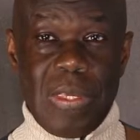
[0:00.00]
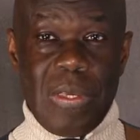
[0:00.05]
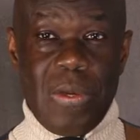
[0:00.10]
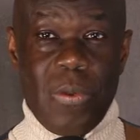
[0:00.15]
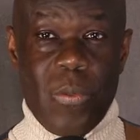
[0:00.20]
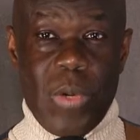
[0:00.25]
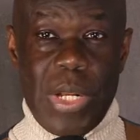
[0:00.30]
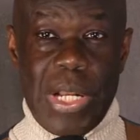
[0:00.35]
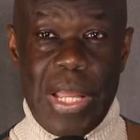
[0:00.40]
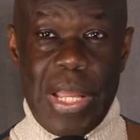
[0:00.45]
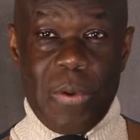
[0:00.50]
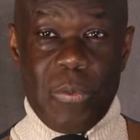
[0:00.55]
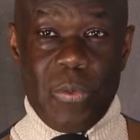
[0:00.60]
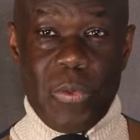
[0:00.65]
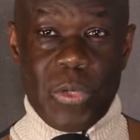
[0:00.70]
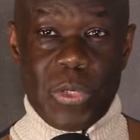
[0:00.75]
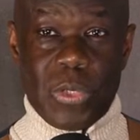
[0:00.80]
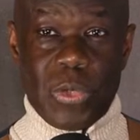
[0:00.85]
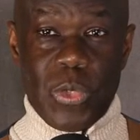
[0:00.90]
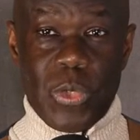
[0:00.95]
When I
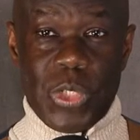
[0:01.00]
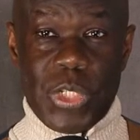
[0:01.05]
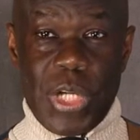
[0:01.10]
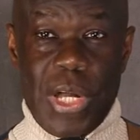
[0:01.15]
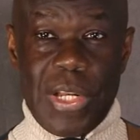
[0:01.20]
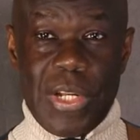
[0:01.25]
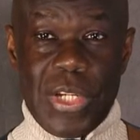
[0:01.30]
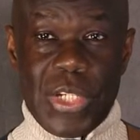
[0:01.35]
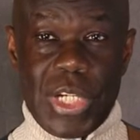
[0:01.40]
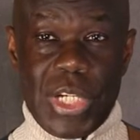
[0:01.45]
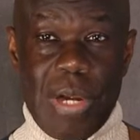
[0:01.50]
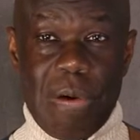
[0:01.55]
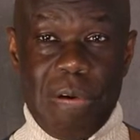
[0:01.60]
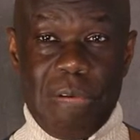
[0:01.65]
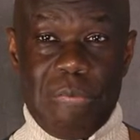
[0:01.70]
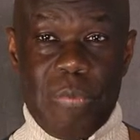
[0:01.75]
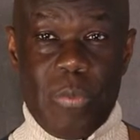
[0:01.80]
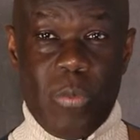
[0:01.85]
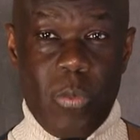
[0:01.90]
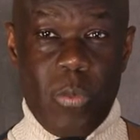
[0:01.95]
wrote Who Shot the
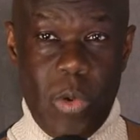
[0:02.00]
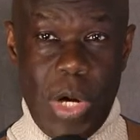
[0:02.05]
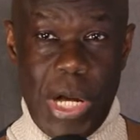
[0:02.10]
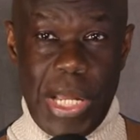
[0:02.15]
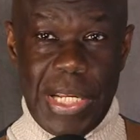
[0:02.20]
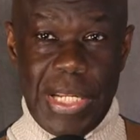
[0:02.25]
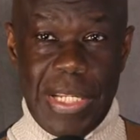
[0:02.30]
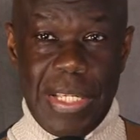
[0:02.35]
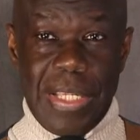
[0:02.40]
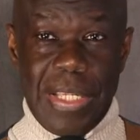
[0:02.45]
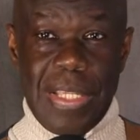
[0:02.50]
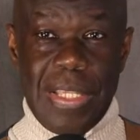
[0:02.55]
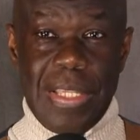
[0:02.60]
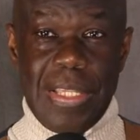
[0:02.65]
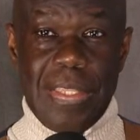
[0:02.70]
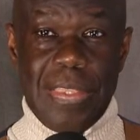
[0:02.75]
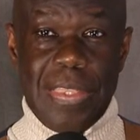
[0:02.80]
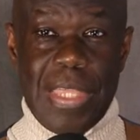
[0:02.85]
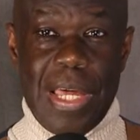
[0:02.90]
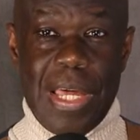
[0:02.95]
Sheriff 1,
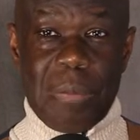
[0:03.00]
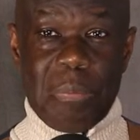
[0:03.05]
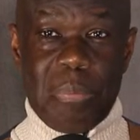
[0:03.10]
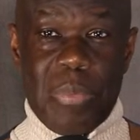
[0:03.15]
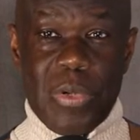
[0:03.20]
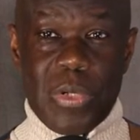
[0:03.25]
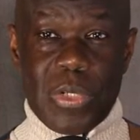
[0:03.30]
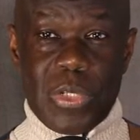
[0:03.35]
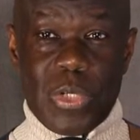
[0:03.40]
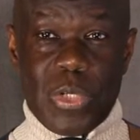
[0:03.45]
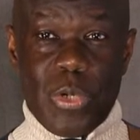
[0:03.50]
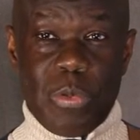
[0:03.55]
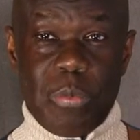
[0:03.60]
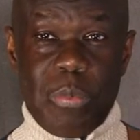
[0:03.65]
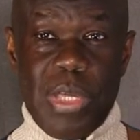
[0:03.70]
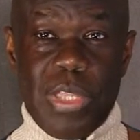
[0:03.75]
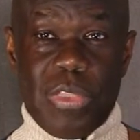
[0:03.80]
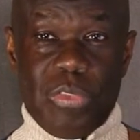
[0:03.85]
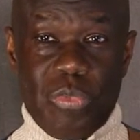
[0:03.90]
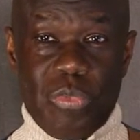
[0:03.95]
that book took
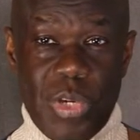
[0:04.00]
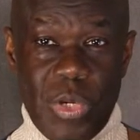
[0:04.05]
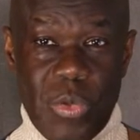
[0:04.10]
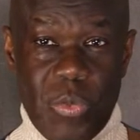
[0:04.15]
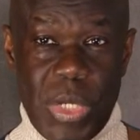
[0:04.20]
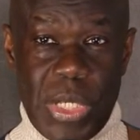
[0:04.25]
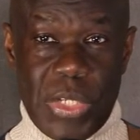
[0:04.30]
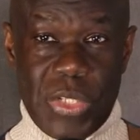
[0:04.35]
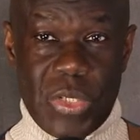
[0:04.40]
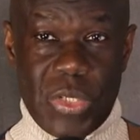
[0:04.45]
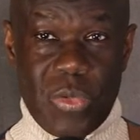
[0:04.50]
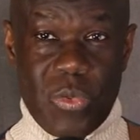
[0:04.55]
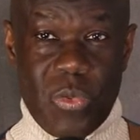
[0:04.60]
me 3 weeks to